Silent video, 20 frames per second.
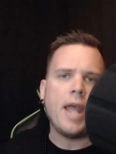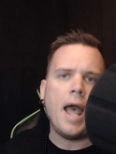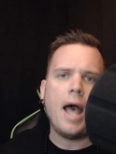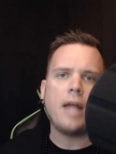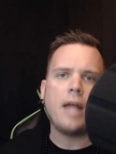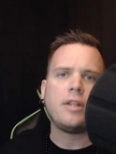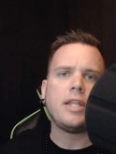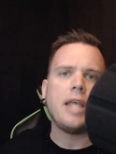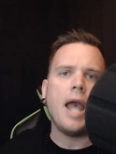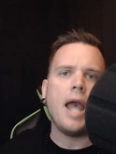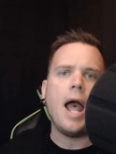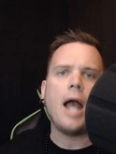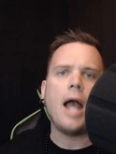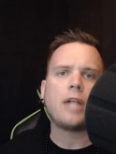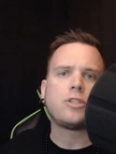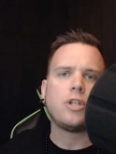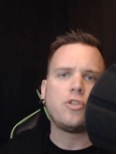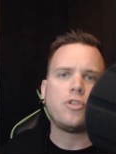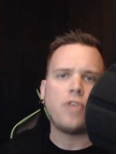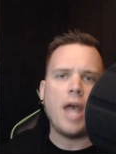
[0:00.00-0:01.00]
had the
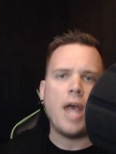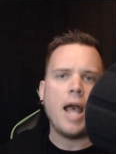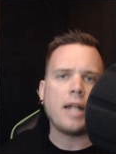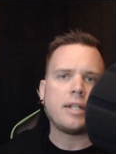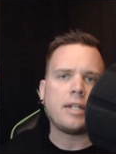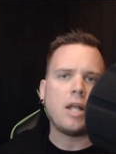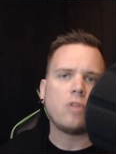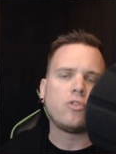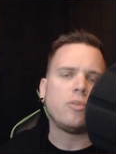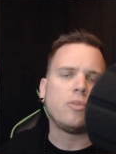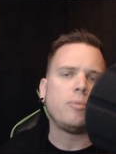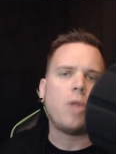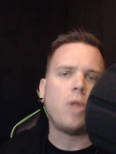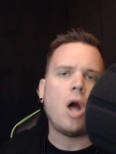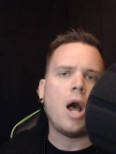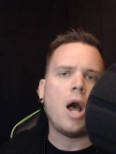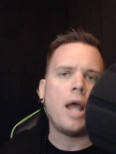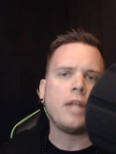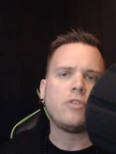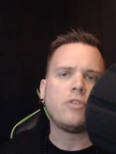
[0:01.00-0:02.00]
actress act out some
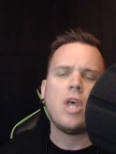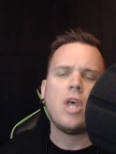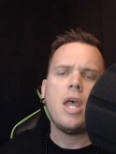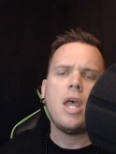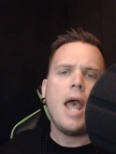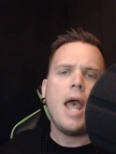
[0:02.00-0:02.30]
lines